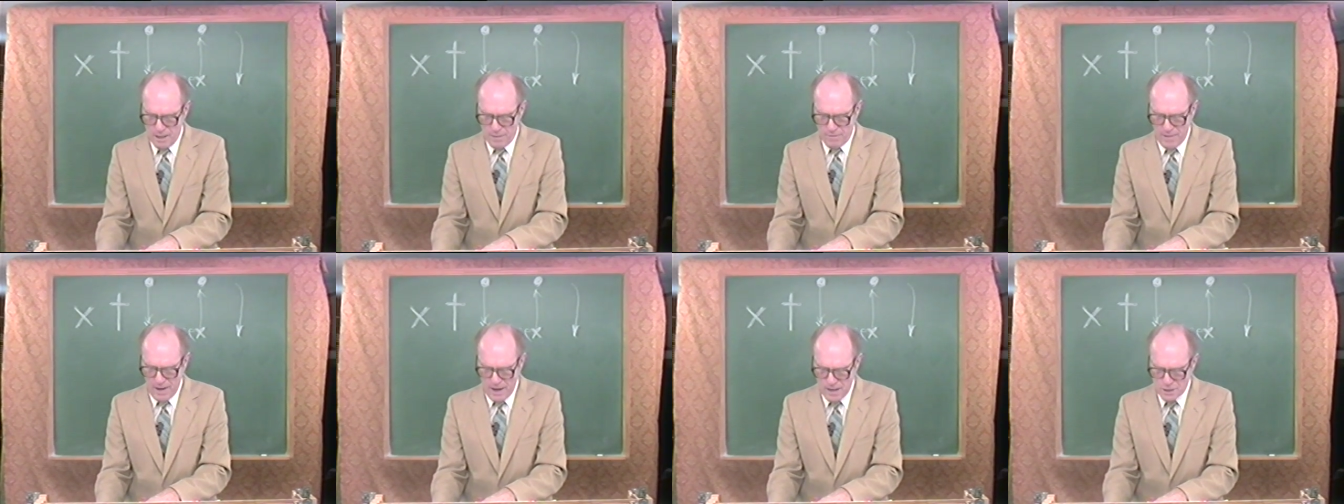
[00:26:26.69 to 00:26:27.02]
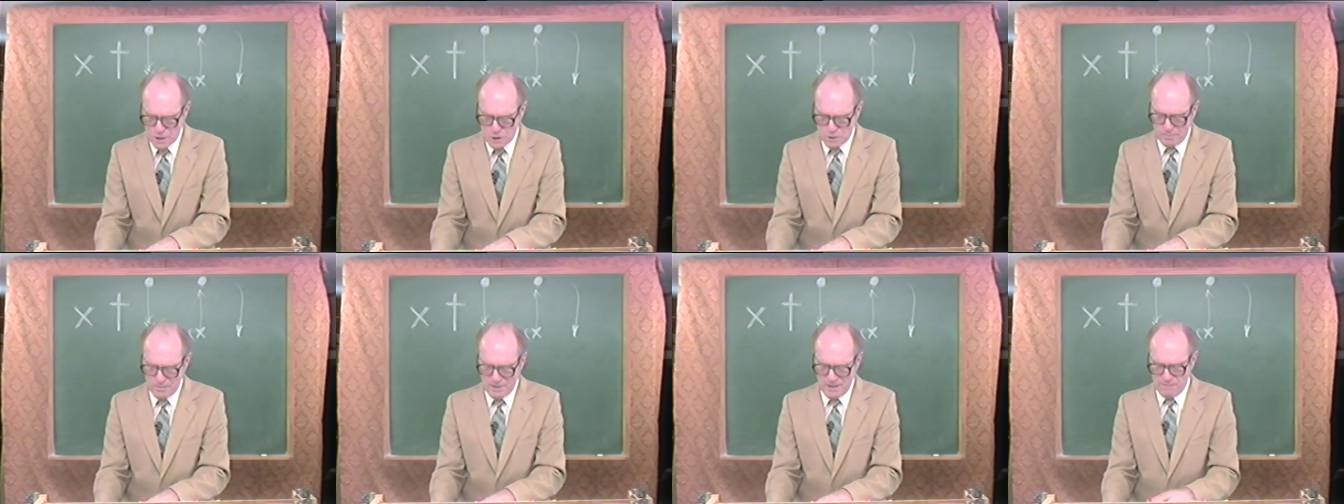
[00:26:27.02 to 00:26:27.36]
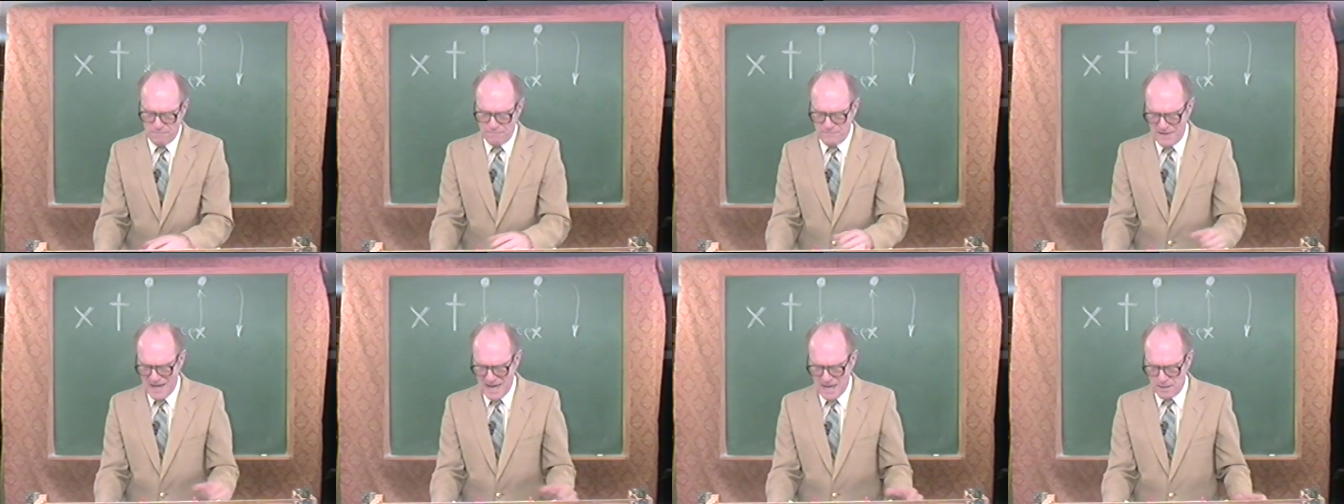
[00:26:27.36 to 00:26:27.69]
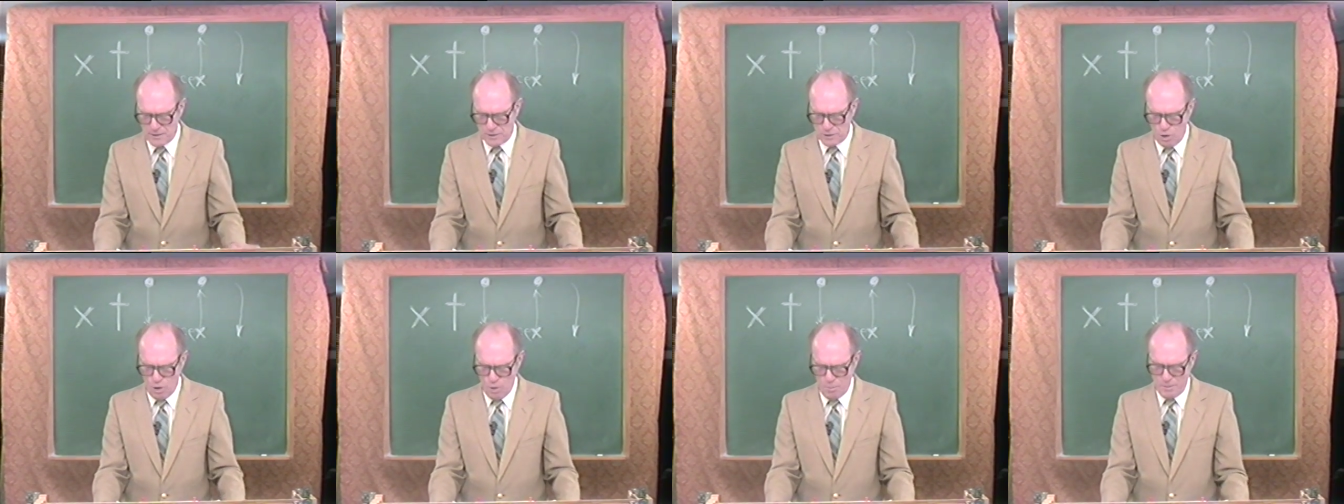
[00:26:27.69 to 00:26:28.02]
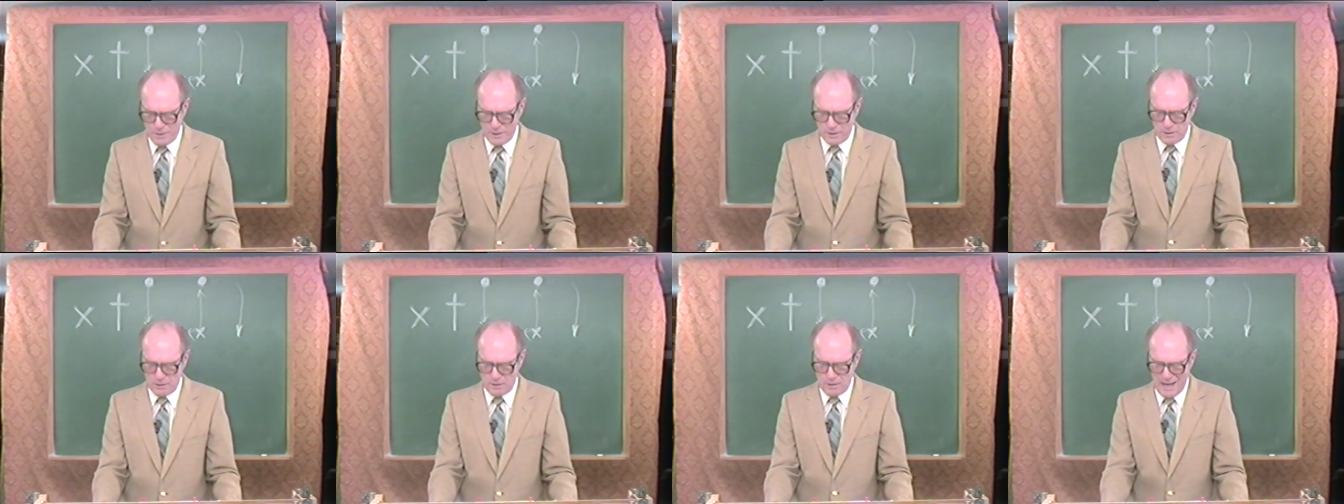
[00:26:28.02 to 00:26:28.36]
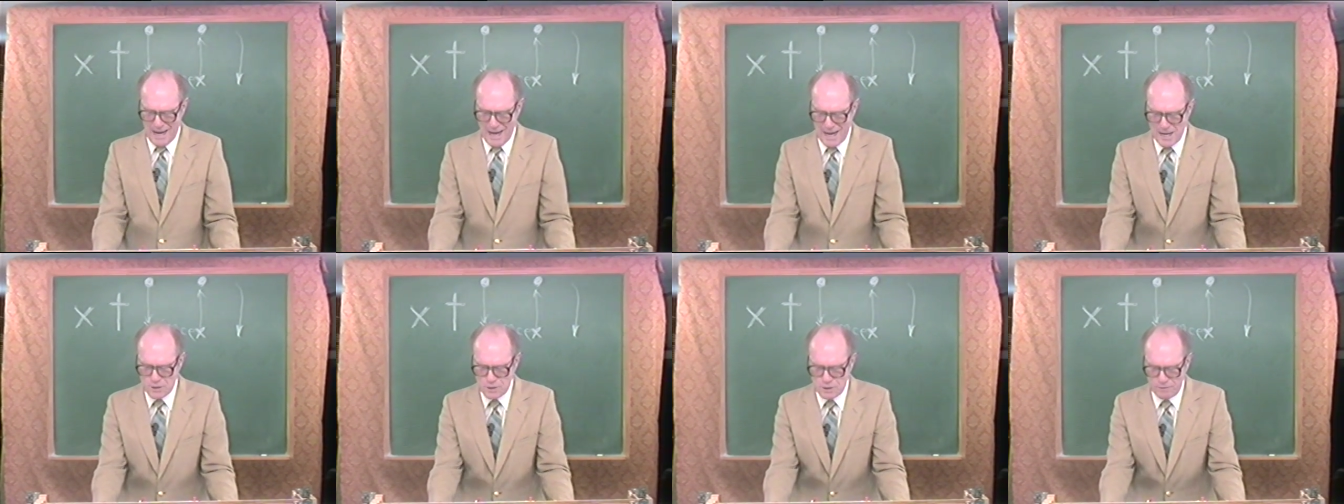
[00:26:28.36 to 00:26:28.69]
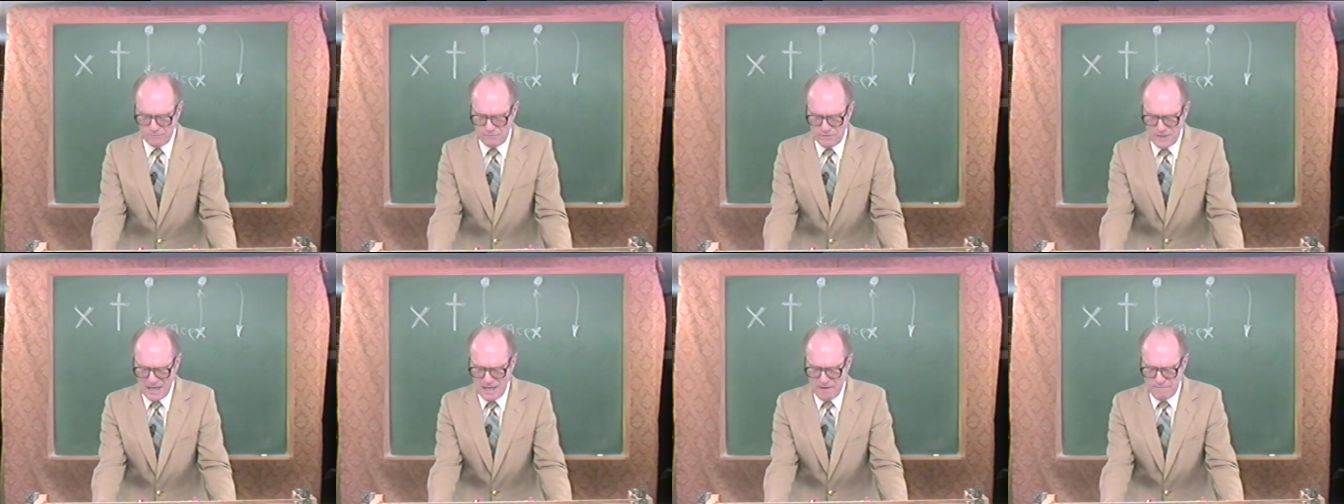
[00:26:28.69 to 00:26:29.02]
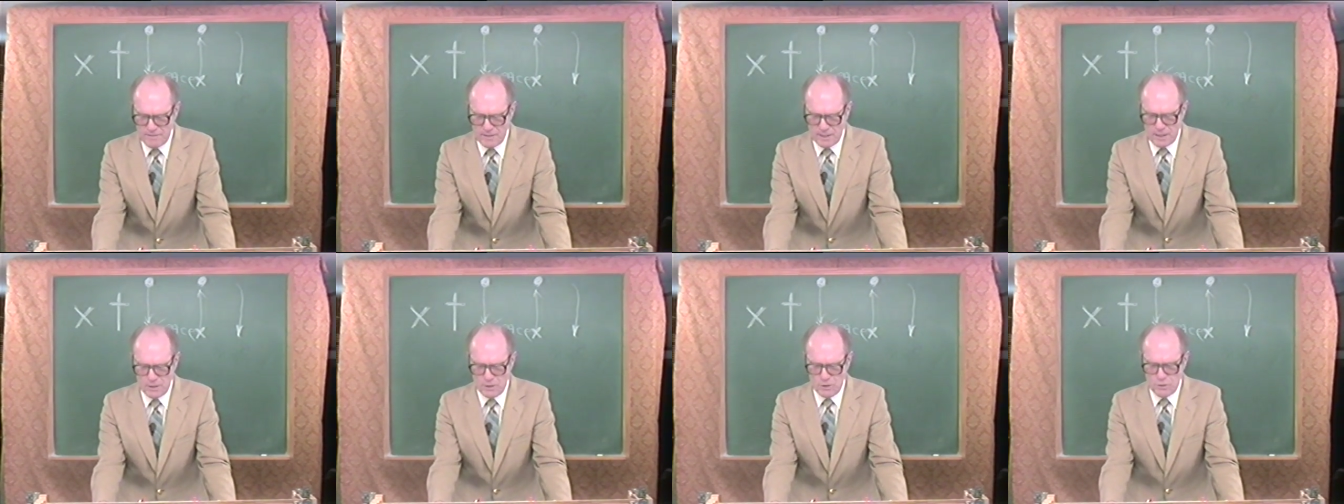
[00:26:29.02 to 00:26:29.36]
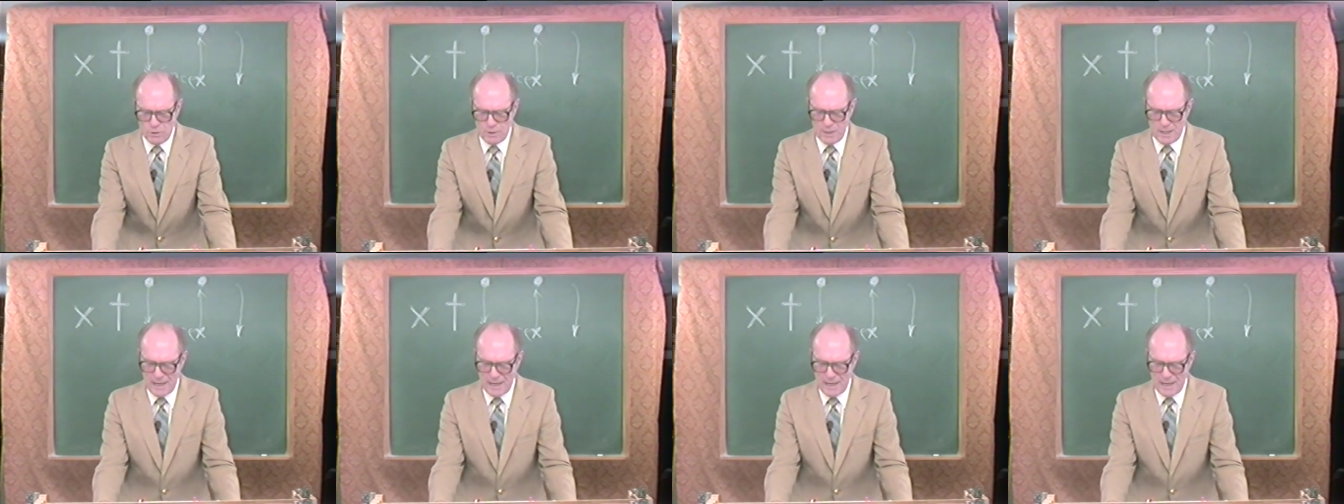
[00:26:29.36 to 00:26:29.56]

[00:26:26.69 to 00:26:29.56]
there shall be a fountain open to the house of David and to the